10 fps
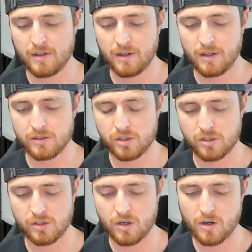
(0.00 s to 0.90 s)

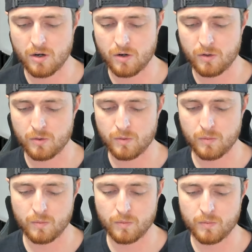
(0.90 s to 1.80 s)
So
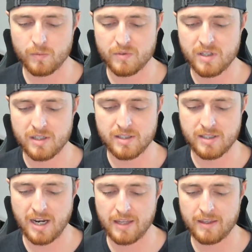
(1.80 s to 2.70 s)
to
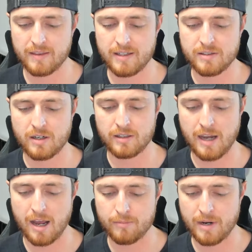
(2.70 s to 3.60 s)
say that these are
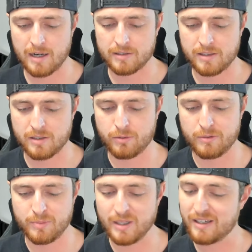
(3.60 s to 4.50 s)
God boxes
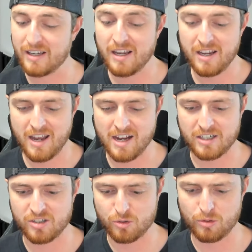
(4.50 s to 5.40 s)
would be
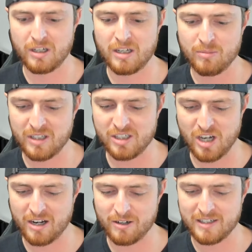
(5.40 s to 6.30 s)
extremely
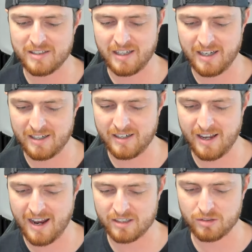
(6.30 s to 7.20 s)
generous and
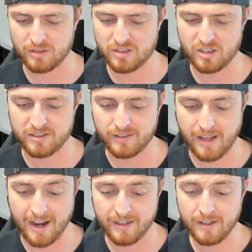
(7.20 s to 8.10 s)
actually just a
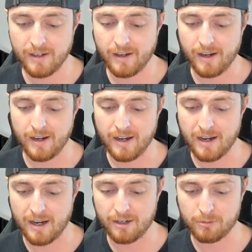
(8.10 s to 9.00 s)
lie.
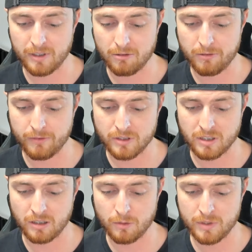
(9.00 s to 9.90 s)
Uh, we got a reverse
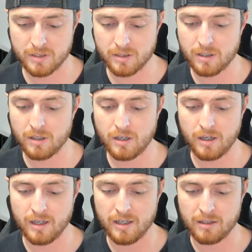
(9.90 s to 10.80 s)
Clawitzer,
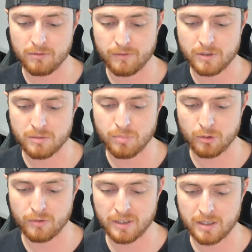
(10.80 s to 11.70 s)
a reverse
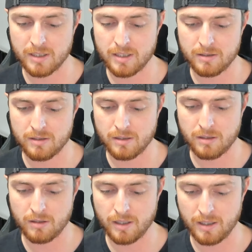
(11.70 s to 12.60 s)

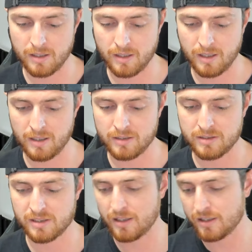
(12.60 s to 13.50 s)
Sprigatito, and a
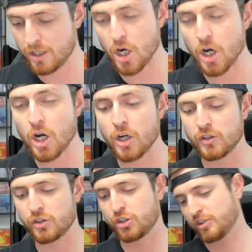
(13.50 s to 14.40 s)
Skeledirge.